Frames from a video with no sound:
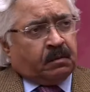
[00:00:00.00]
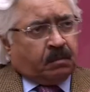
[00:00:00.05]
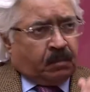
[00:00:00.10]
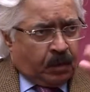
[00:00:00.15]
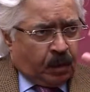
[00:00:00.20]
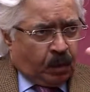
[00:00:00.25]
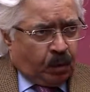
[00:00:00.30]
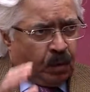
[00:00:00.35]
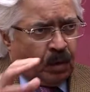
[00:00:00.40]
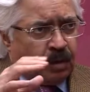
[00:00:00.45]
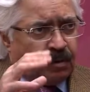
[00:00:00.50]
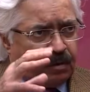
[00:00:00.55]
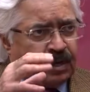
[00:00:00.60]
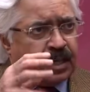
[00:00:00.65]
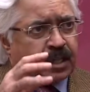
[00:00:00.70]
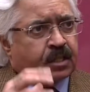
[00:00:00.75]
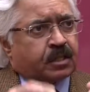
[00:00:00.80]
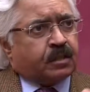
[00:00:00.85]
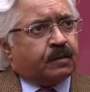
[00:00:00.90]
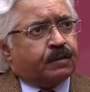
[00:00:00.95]
lower
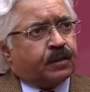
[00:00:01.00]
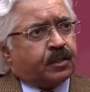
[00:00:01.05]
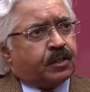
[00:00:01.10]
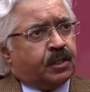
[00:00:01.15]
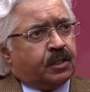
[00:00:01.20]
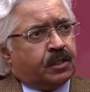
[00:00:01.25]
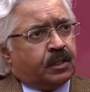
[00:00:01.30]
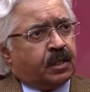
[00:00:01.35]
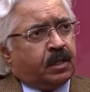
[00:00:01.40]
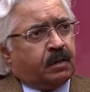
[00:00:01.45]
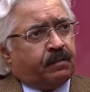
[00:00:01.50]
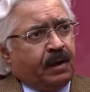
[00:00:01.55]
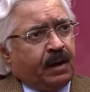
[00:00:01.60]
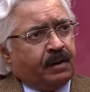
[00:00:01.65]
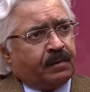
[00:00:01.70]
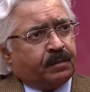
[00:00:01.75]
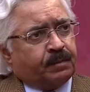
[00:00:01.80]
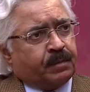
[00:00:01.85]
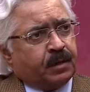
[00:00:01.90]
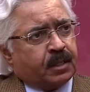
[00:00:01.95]
risk for surgical valve
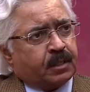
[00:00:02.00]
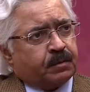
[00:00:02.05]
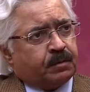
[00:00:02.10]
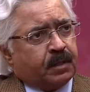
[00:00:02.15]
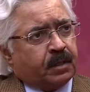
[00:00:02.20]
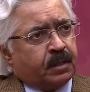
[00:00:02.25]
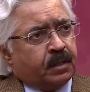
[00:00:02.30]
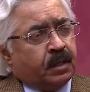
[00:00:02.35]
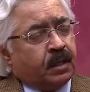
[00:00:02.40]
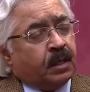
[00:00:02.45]
replacement?